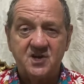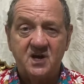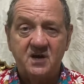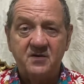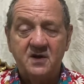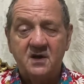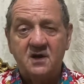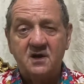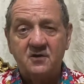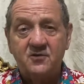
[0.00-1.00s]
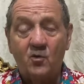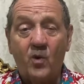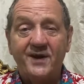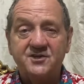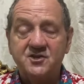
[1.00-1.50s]
the
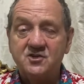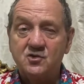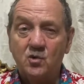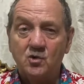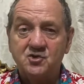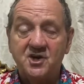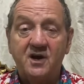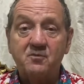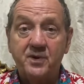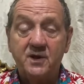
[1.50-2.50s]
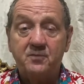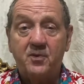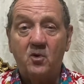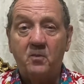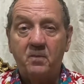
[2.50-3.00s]
weighting towards young
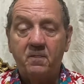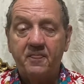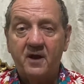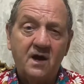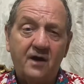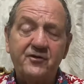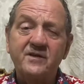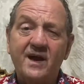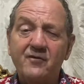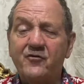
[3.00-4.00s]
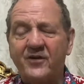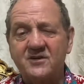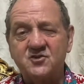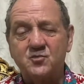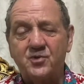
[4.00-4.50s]
people. I think the other thing
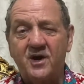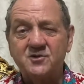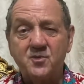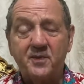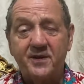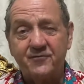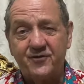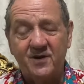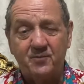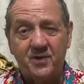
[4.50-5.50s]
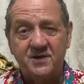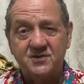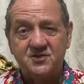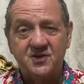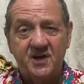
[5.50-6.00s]
that surprised me about the
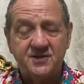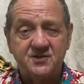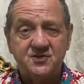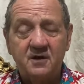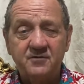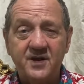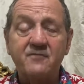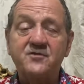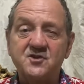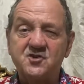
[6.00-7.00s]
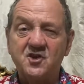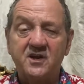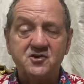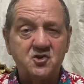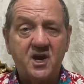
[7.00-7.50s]
Philippines is the emphasis on
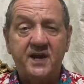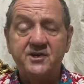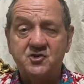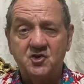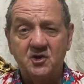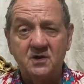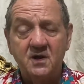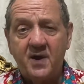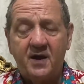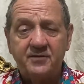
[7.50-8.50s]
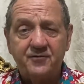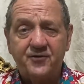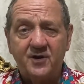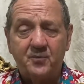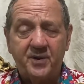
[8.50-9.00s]
education, and the
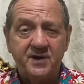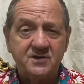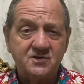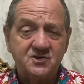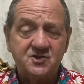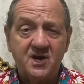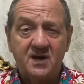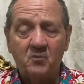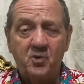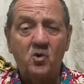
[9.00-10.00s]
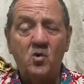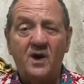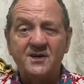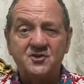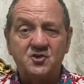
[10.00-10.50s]
Philippines put
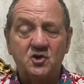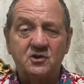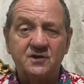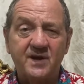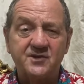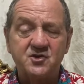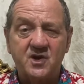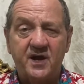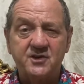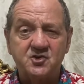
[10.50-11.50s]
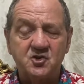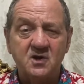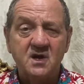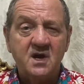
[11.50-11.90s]
quite a store on education,